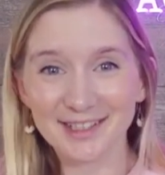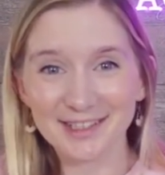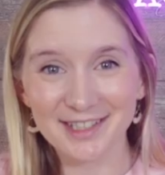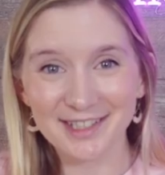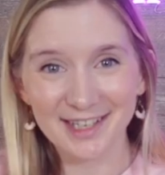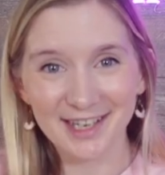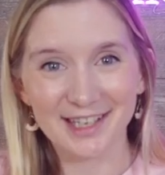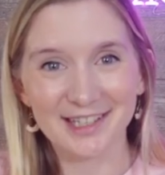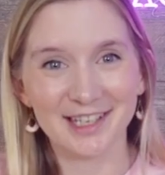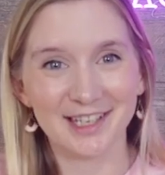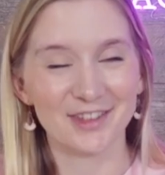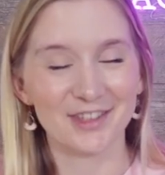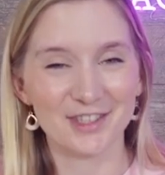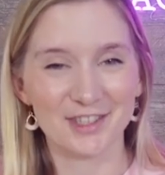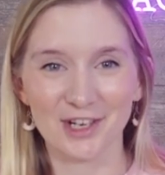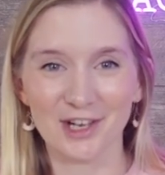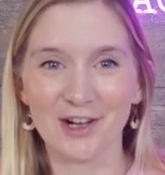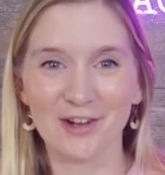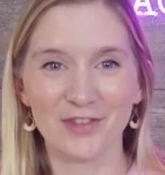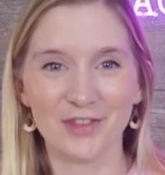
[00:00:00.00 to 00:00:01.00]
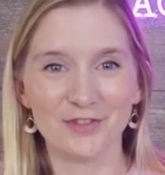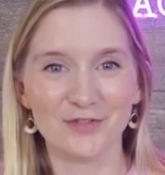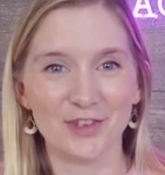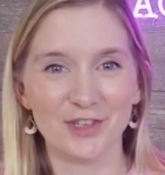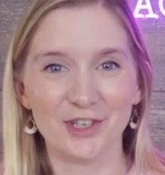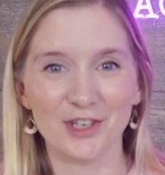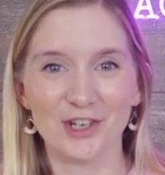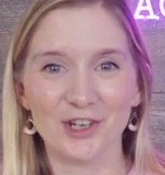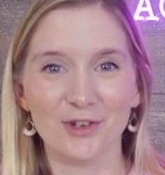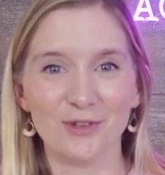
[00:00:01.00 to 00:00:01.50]
As I said at the start of this
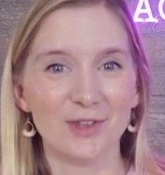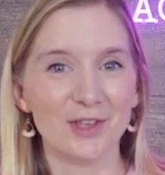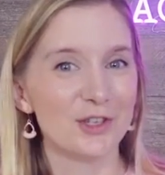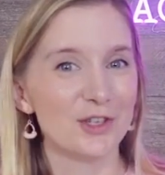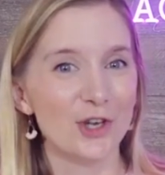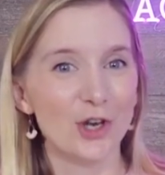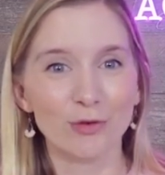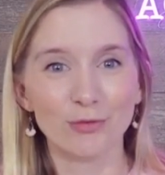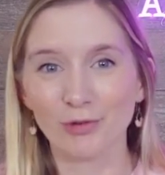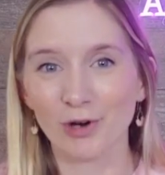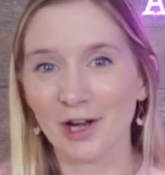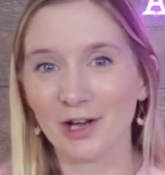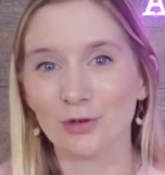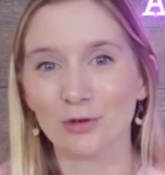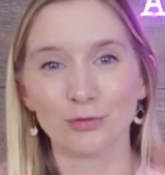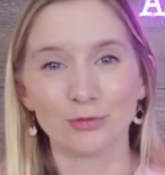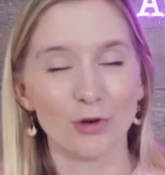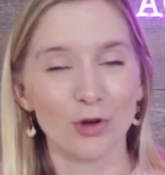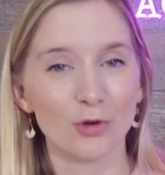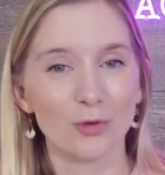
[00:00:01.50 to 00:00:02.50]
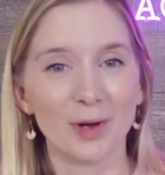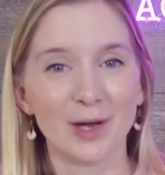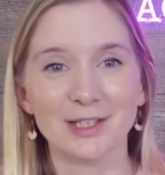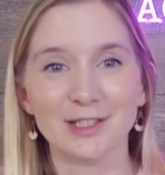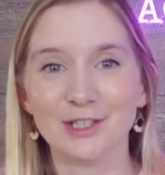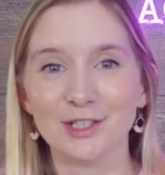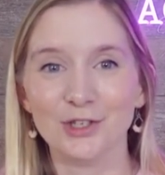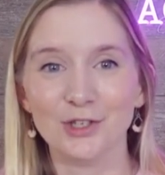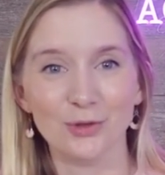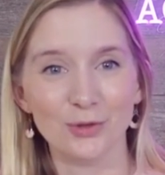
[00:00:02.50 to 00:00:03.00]
video, there's no right or wrong way
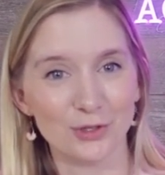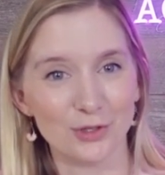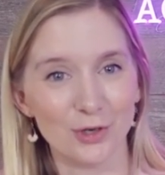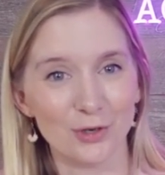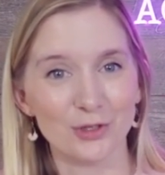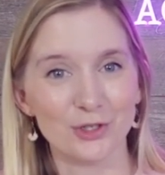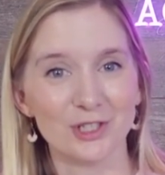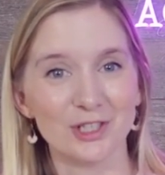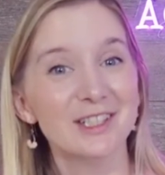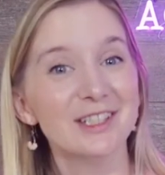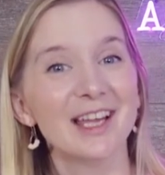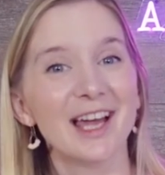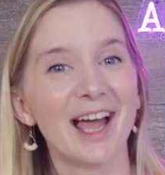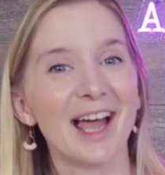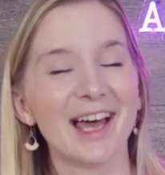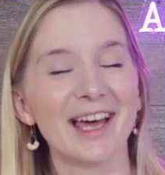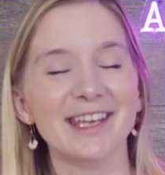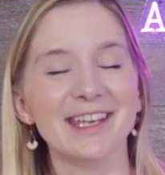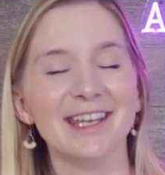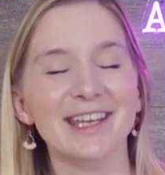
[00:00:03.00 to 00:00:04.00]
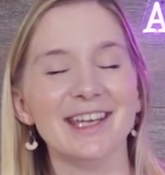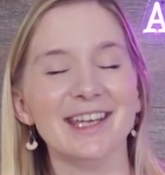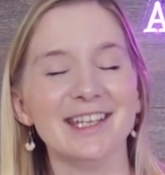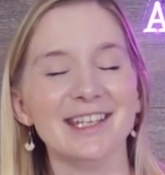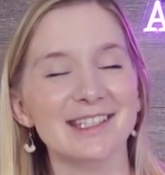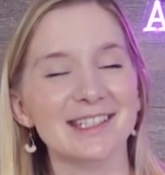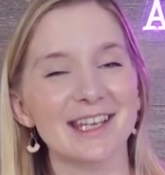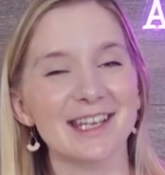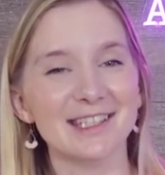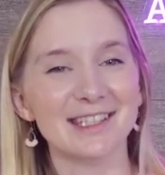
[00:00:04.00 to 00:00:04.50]
to use Notion, and it
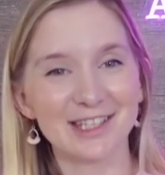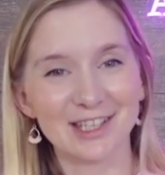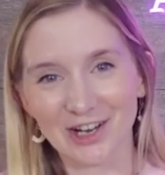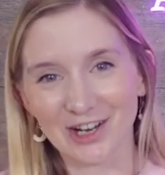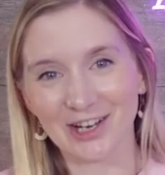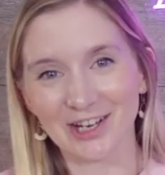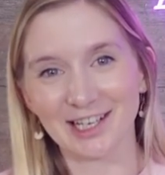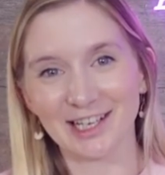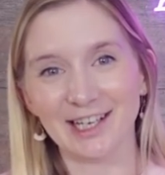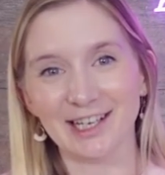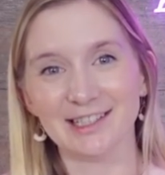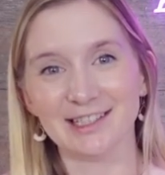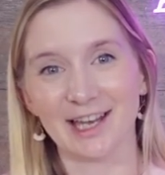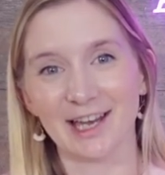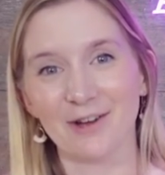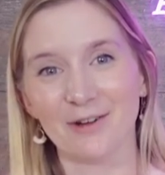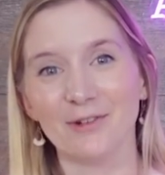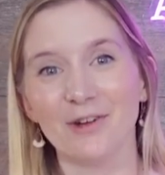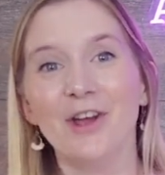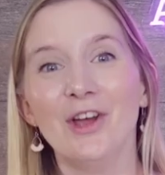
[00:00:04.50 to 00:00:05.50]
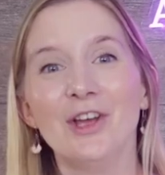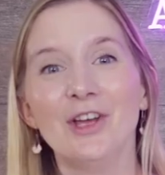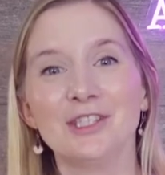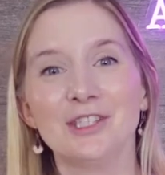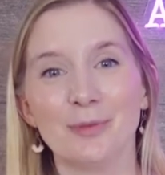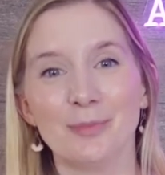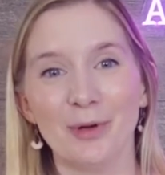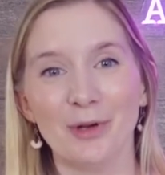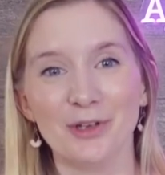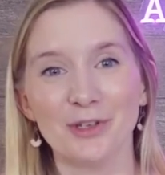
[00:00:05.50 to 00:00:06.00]
is entirely down
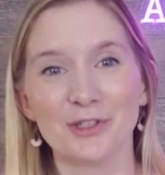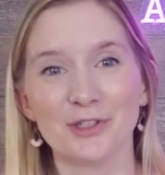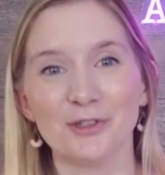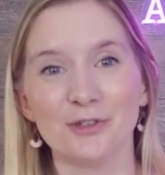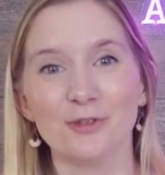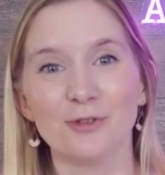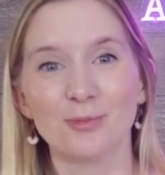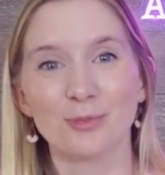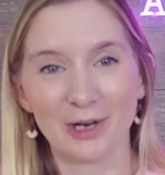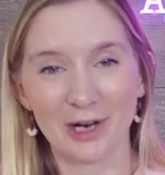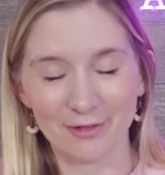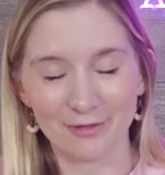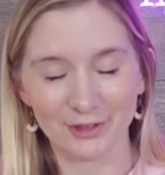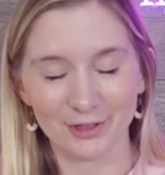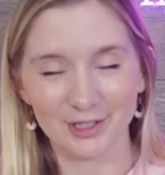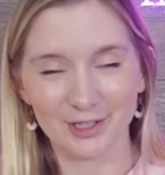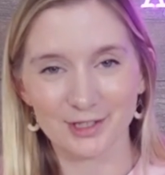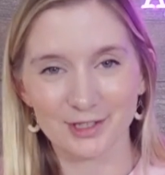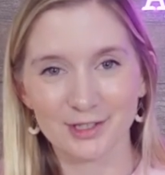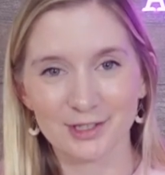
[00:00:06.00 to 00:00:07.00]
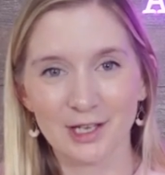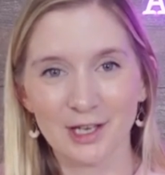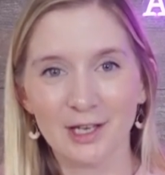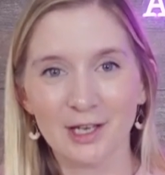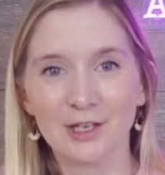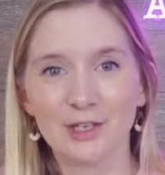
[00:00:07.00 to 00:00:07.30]
to personal preference.